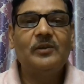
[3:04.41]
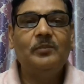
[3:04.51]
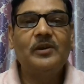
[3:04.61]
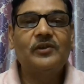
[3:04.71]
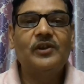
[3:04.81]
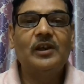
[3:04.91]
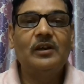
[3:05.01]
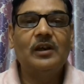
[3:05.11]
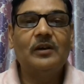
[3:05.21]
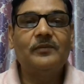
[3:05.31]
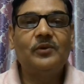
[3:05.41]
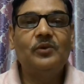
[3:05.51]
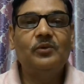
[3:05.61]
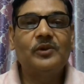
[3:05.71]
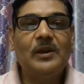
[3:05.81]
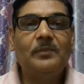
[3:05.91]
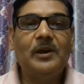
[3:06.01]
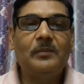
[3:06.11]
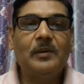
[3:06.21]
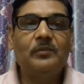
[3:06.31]
mixing of two
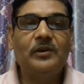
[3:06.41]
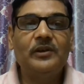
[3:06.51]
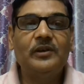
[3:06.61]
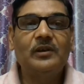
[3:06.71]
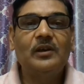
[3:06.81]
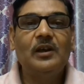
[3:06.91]
separate population,